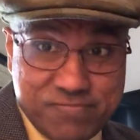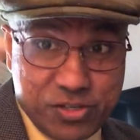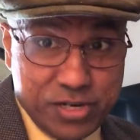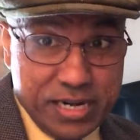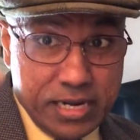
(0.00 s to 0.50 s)

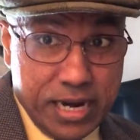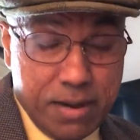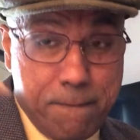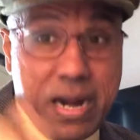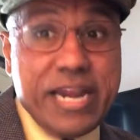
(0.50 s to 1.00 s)
you need a
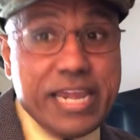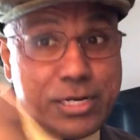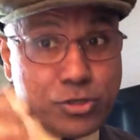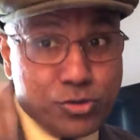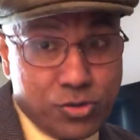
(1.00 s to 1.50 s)
lot of money
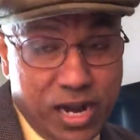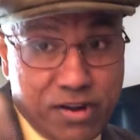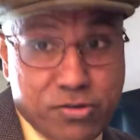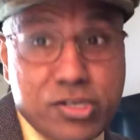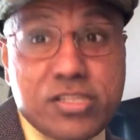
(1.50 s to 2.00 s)
to do a
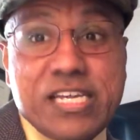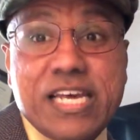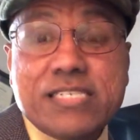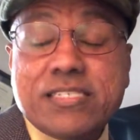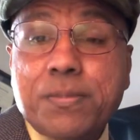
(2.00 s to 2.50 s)
lot of good
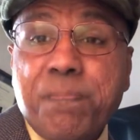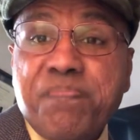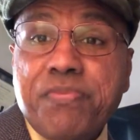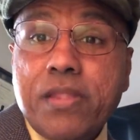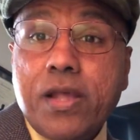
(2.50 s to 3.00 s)
things.
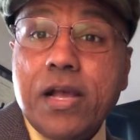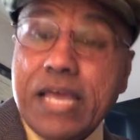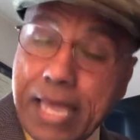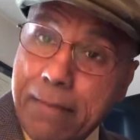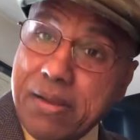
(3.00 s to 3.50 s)

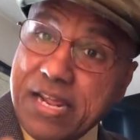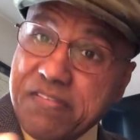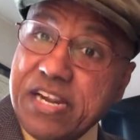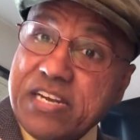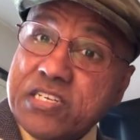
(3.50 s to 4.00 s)
He
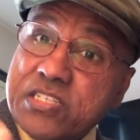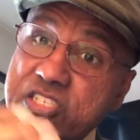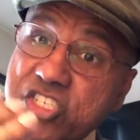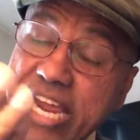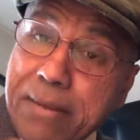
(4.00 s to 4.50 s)
believed in
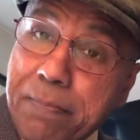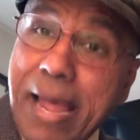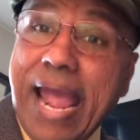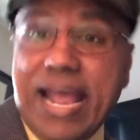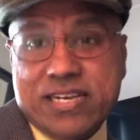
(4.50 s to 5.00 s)

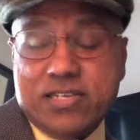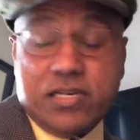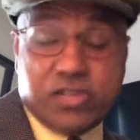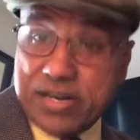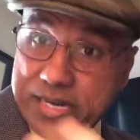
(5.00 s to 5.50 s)

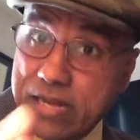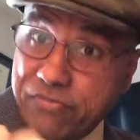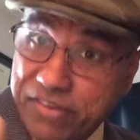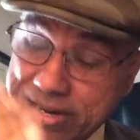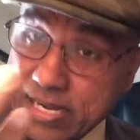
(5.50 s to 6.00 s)
a
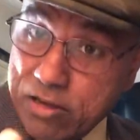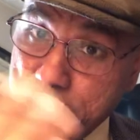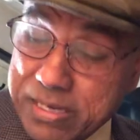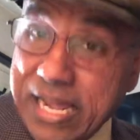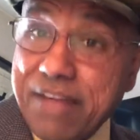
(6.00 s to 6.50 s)
federal
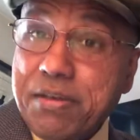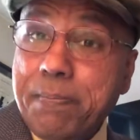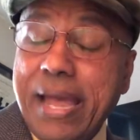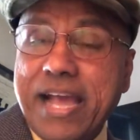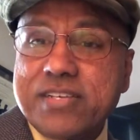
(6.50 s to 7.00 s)
government having
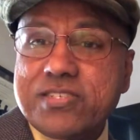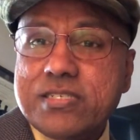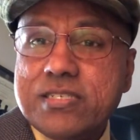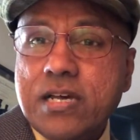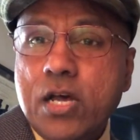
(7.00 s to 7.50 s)
banks.
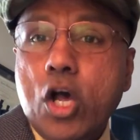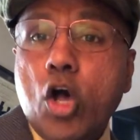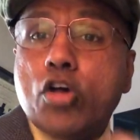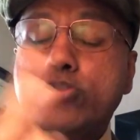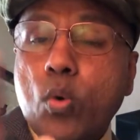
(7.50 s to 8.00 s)

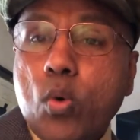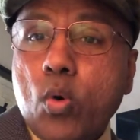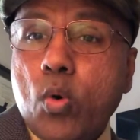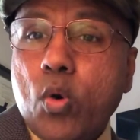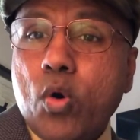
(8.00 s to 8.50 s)
So